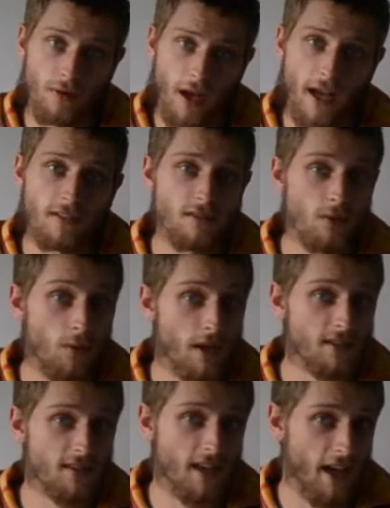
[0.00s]
as the
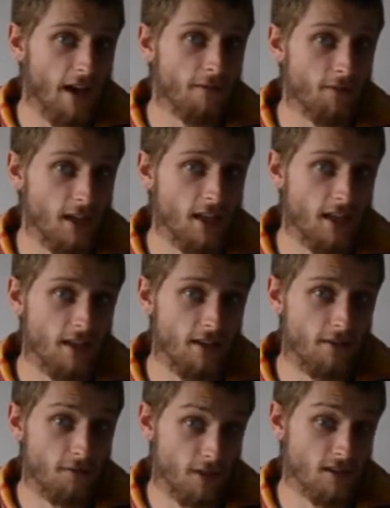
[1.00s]
ones that have ili,
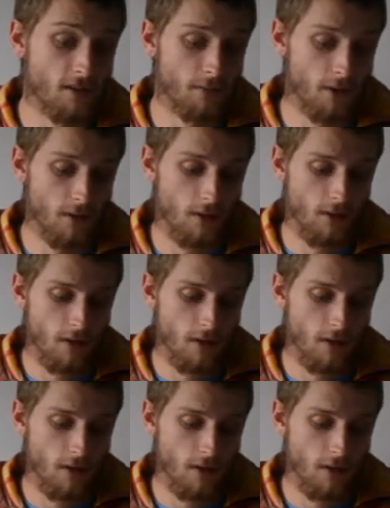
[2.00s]
visible.